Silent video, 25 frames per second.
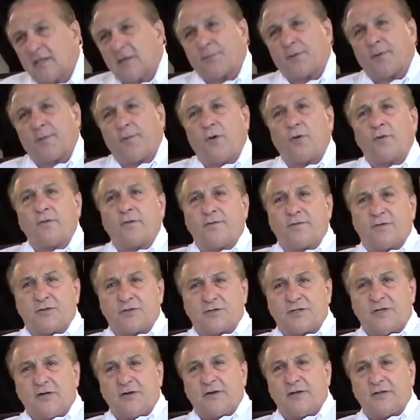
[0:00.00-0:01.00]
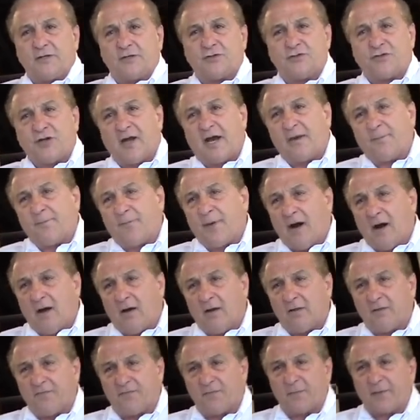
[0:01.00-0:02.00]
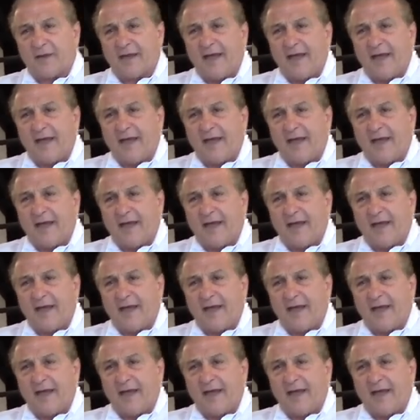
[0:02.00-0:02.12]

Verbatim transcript: The promoter of the series, John Powell from